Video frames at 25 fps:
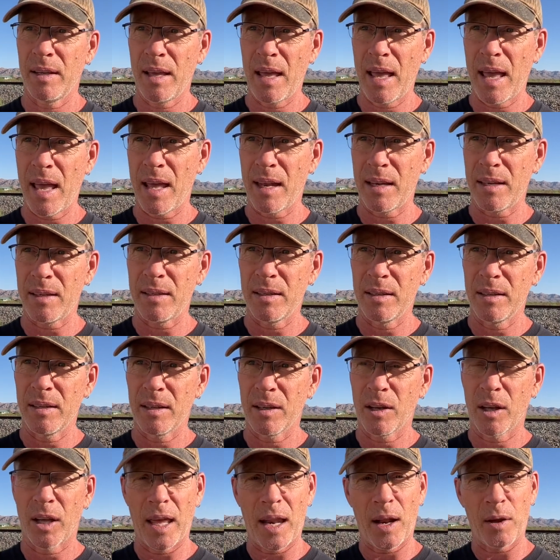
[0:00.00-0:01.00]
And
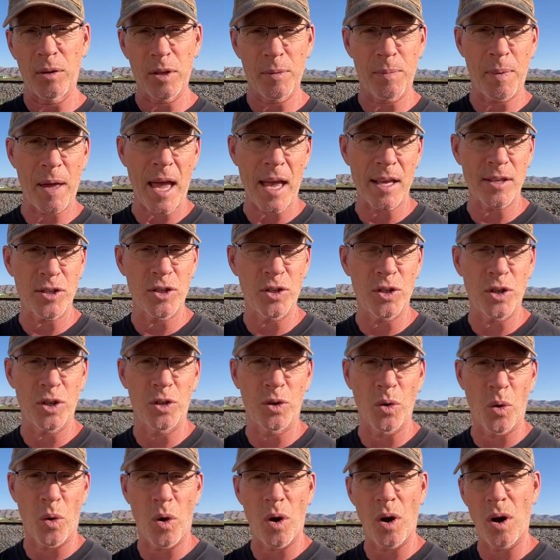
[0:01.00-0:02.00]
get out the passenger
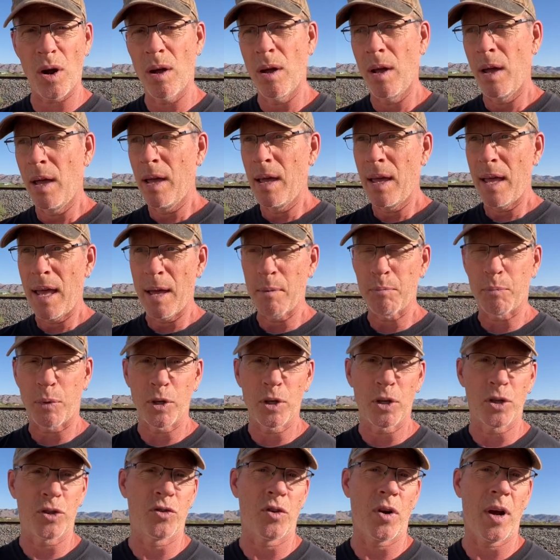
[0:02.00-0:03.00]
door and
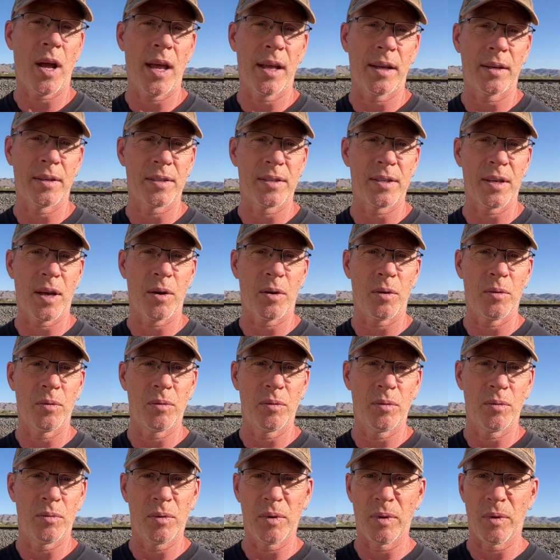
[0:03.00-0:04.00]
put your triangles out
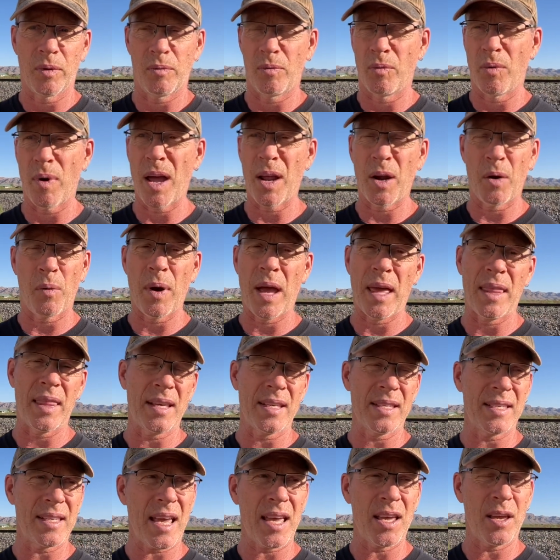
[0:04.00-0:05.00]
right away.
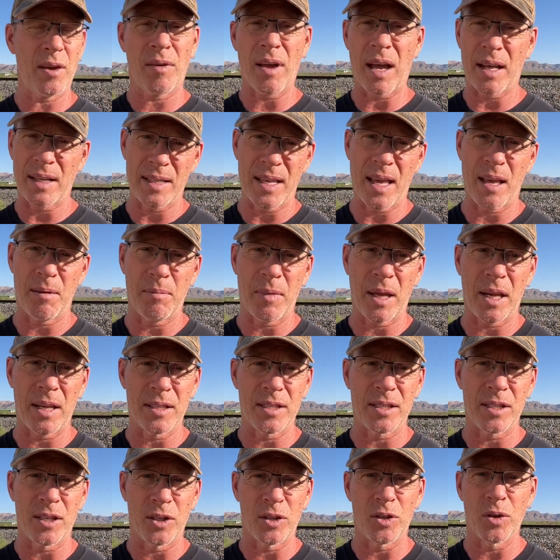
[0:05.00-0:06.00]
They say you've got 10
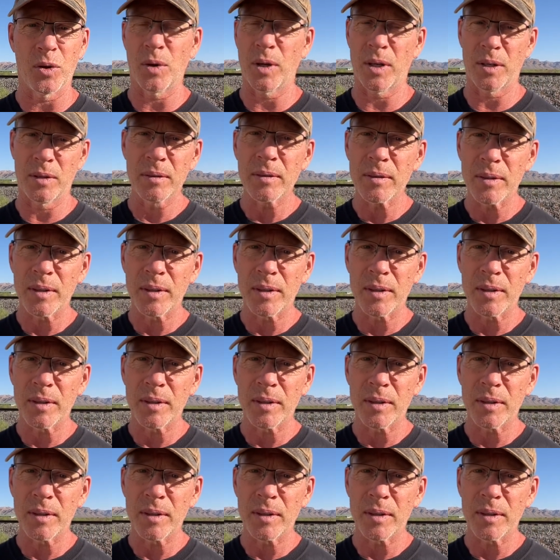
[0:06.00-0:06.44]
minutes to do it.